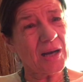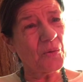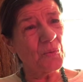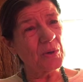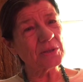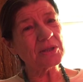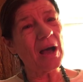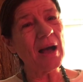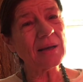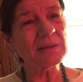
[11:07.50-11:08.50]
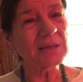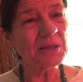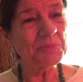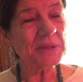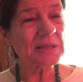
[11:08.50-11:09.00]
We'll talk a
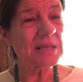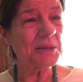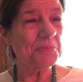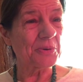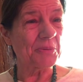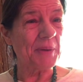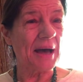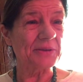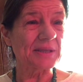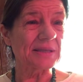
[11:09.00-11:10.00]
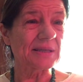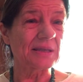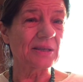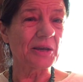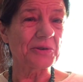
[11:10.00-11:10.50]
little bit deeper about this in
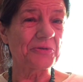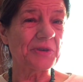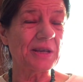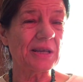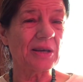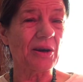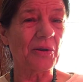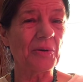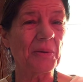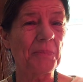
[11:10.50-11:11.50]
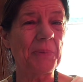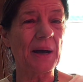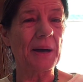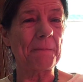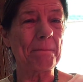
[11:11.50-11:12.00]
another video,
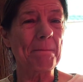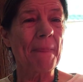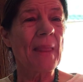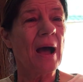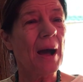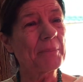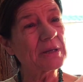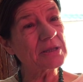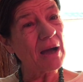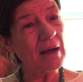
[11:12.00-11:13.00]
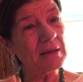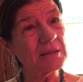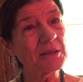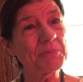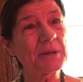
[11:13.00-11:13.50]
but I'm going to talk a
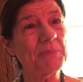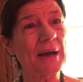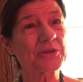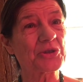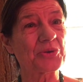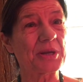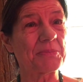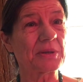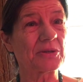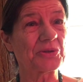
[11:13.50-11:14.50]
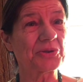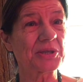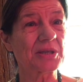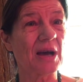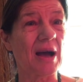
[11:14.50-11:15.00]
little bit about treatment due
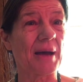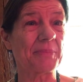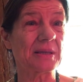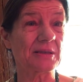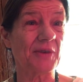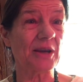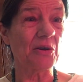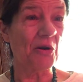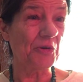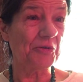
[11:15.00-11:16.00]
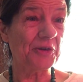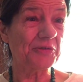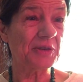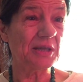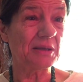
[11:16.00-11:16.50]
to time, because if I go over
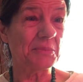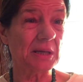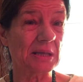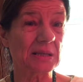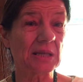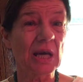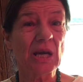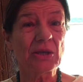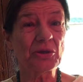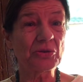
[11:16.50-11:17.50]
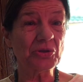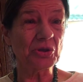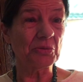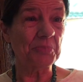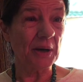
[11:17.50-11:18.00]
15 minutes,
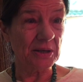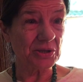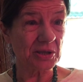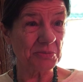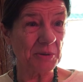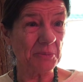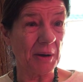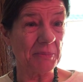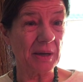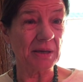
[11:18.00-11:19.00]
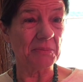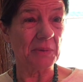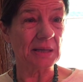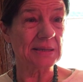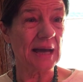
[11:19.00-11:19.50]
YouTube punishes me by making
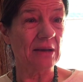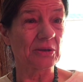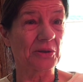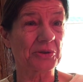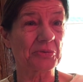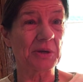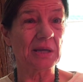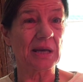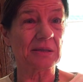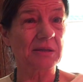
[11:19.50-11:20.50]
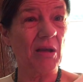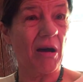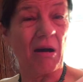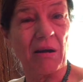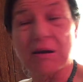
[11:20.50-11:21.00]
my download 3 days
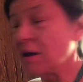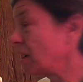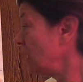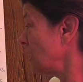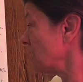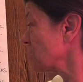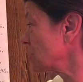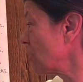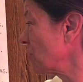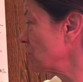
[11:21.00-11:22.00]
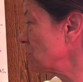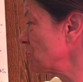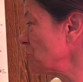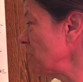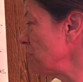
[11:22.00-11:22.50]
long. So
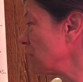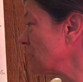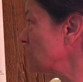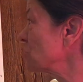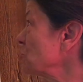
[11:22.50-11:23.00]
treatment